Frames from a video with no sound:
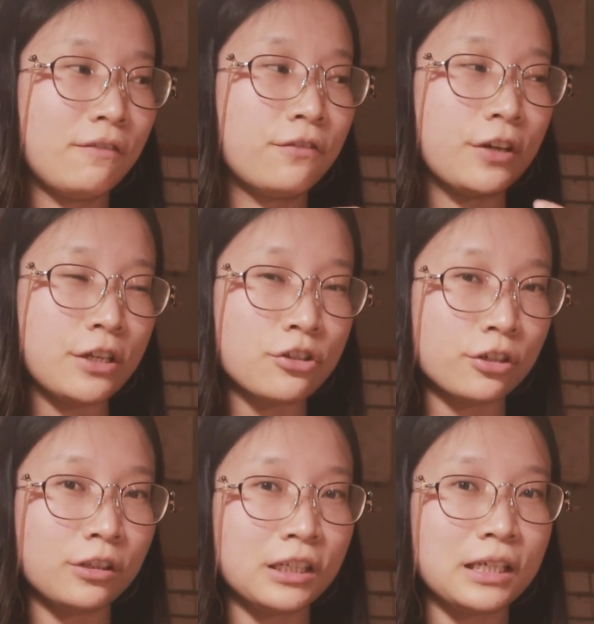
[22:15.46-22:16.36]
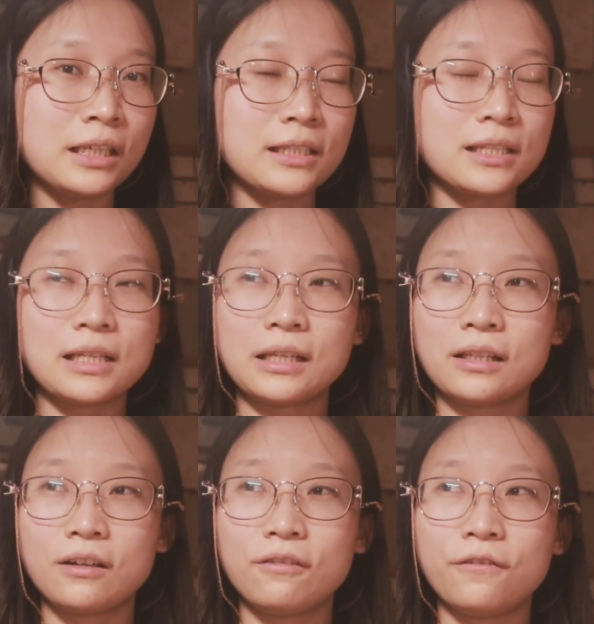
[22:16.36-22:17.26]
visually
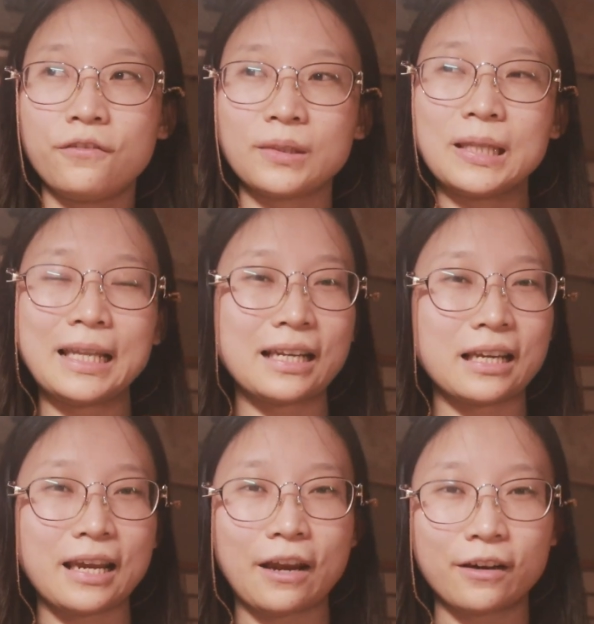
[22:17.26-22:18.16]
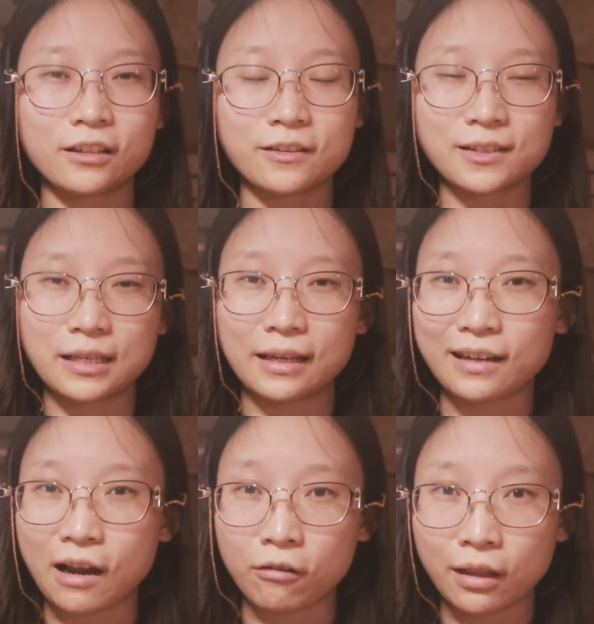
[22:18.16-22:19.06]
instead of let the character say
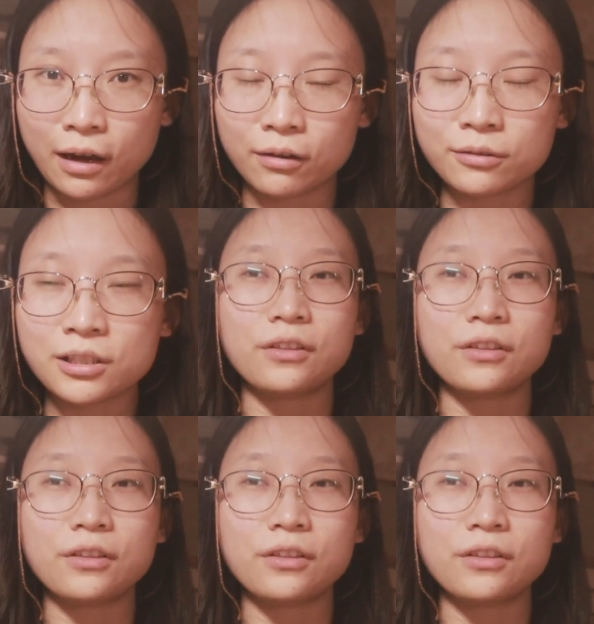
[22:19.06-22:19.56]
it out loud?